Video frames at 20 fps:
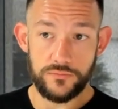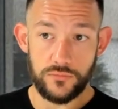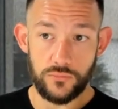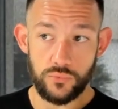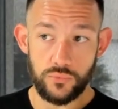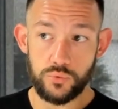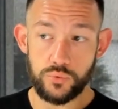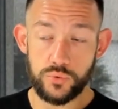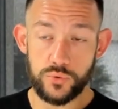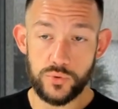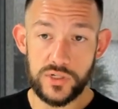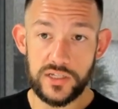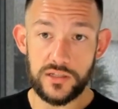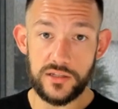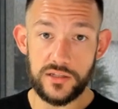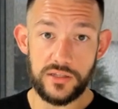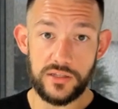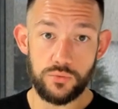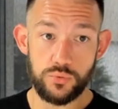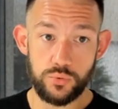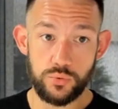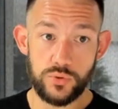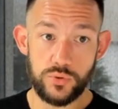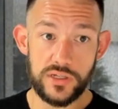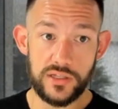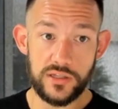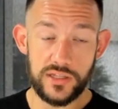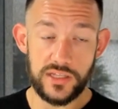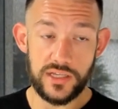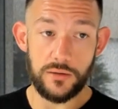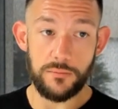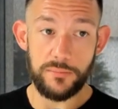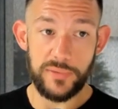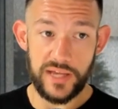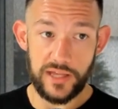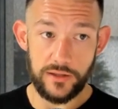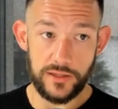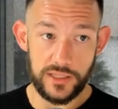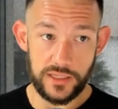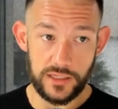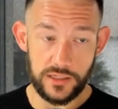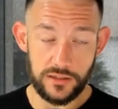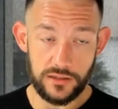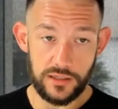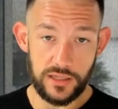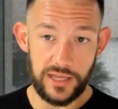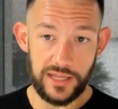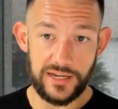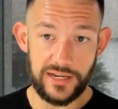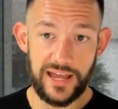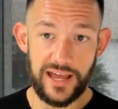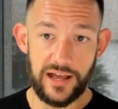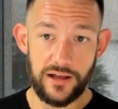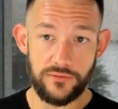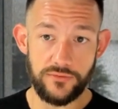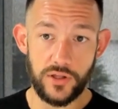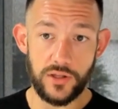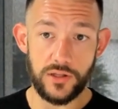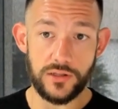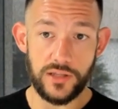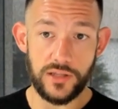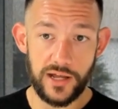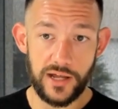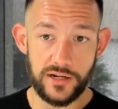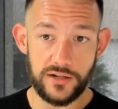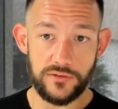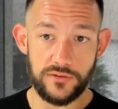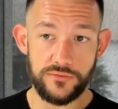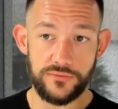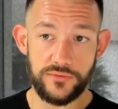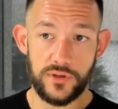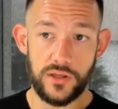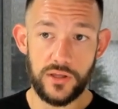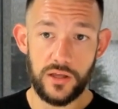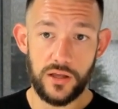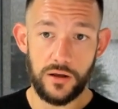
really, really compelling and have a lot of